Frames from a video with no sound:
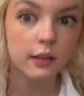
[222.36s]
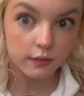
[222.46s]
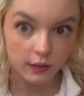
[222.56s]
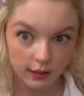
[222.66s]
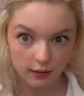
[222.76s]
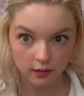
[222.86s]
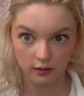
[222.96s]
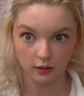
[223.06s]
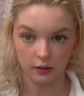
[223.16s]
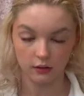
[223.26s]
like
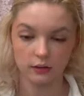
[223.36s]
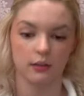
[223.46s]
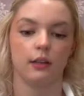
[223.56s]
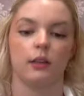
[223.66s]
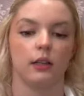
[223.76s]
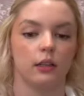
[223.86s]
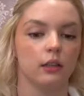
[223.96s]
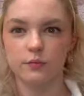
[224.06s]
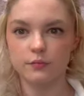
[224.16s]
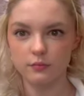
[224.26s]
the underside done.
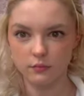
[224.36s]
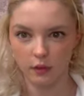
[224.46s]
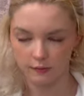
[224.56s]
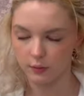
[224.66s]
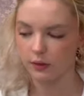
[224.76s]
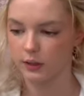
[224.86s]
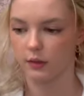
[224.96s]
If you like